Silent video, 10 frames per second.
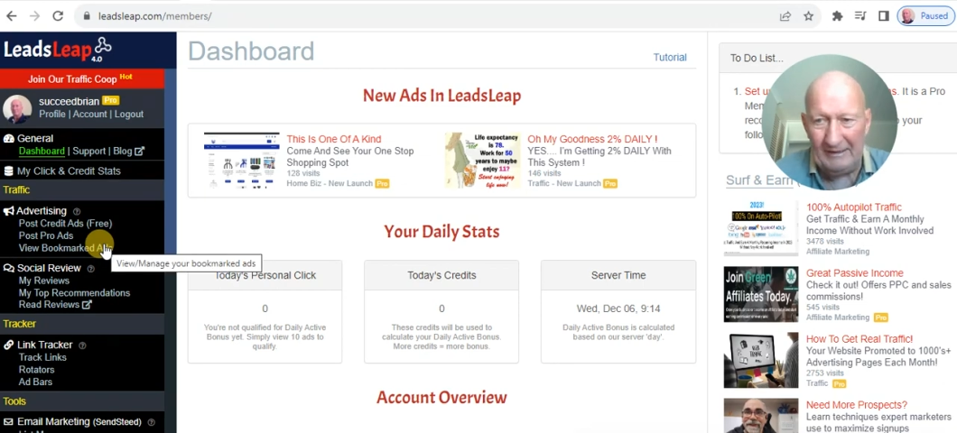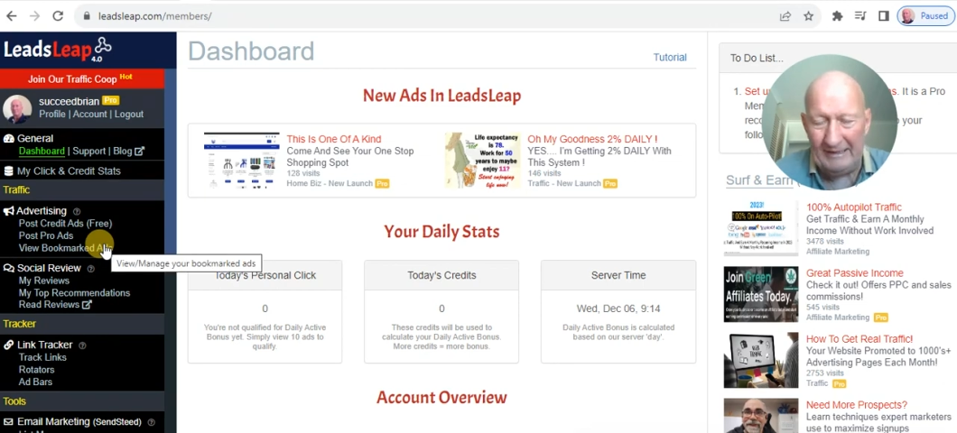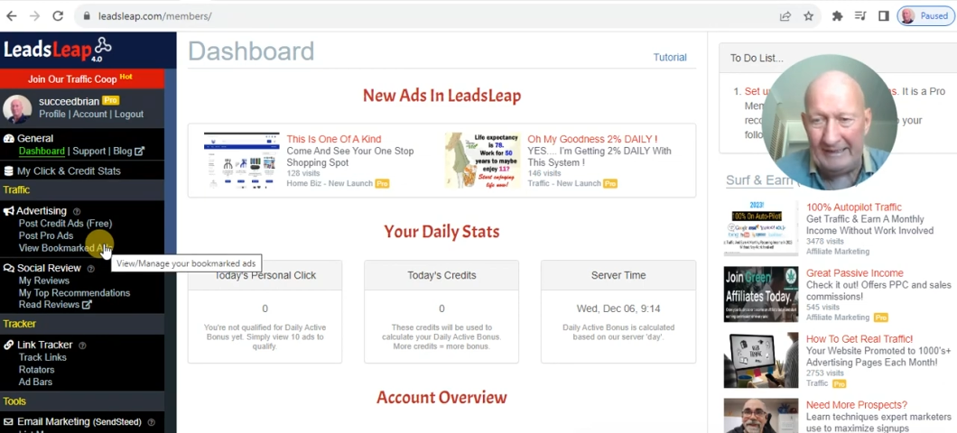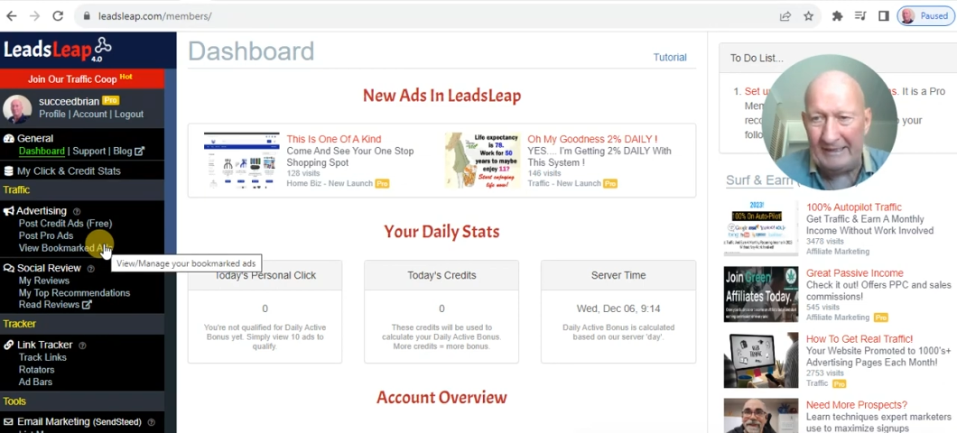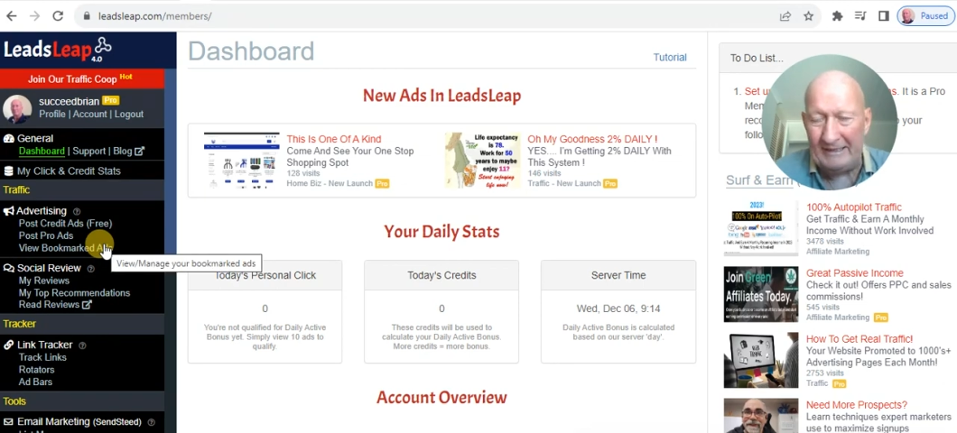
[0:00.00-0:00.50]

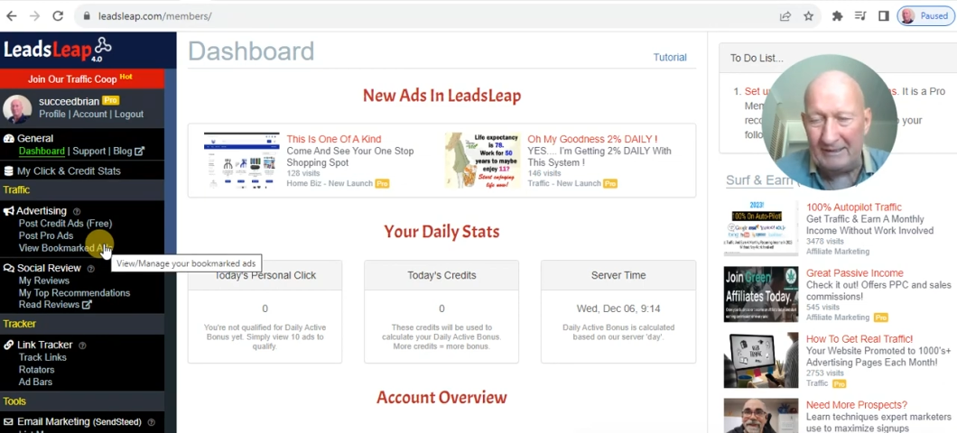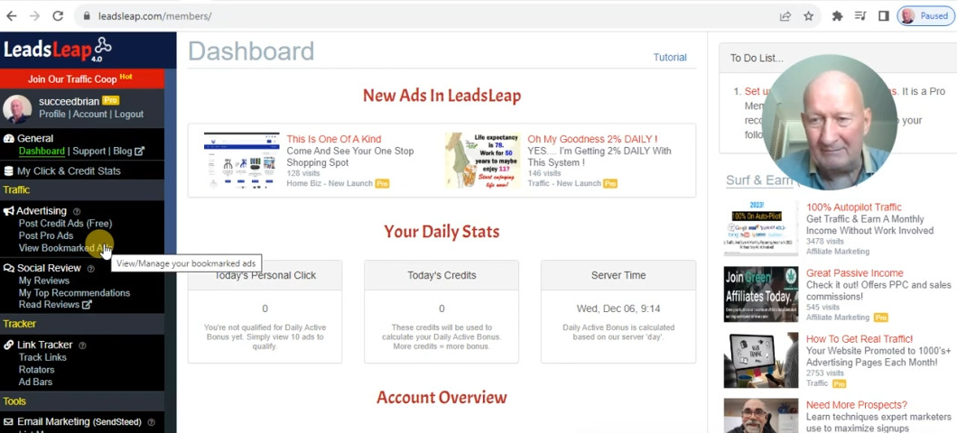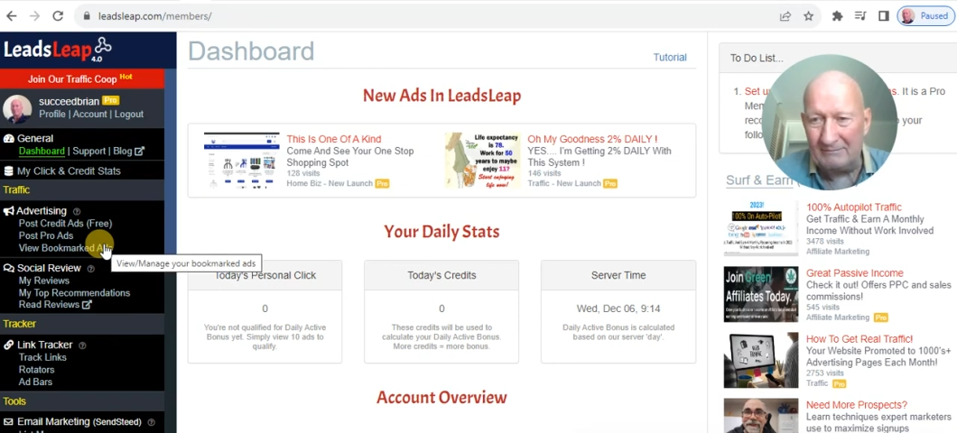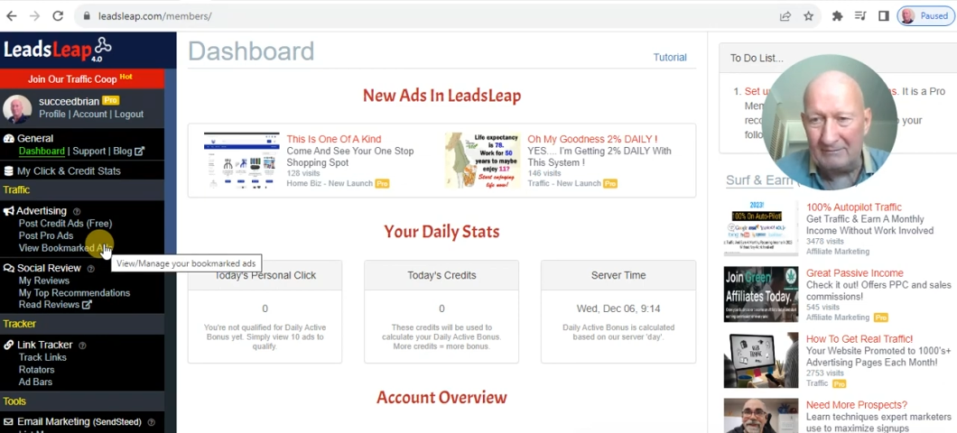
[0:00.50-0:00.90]
any